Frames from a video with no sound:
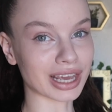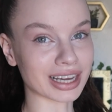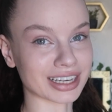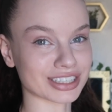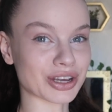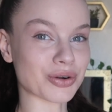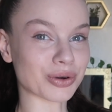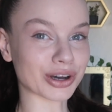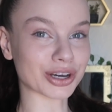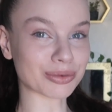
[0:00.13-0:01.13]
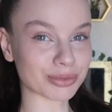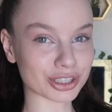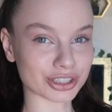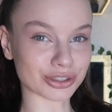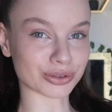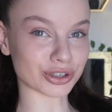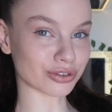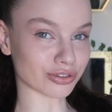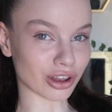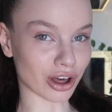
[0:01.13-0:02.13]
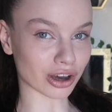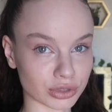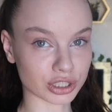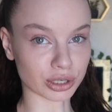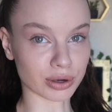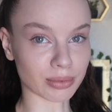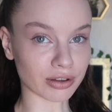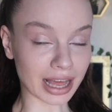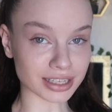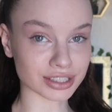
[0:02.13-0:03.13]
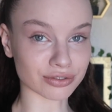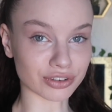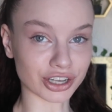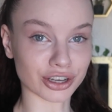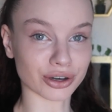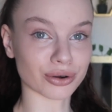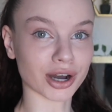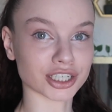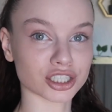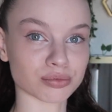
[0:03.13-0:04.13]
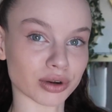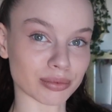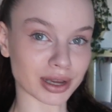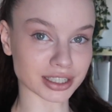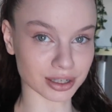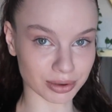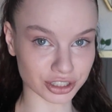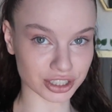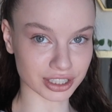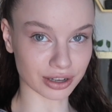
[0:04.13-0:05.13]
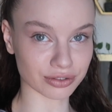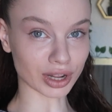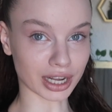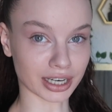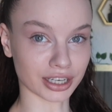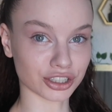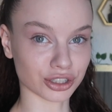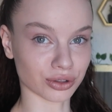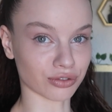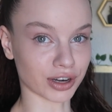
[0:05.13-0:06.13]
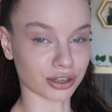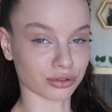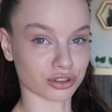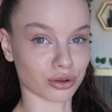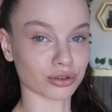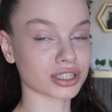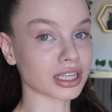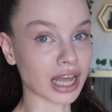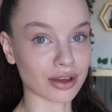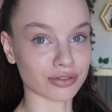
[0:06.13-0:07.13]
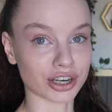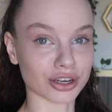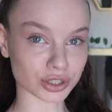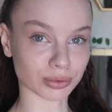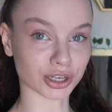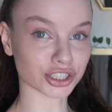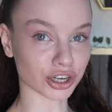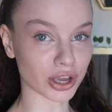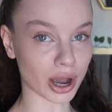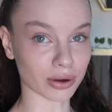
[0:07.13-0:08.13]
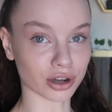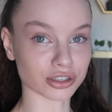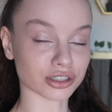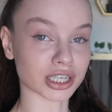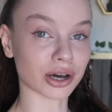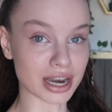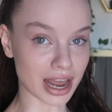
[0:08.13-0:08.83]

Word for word: Hey guys, welcome to a new vlog. So in my last video I spray painted a bunch of stuff and I didn't show the final results in that video, so I'm going to show you how it all turned out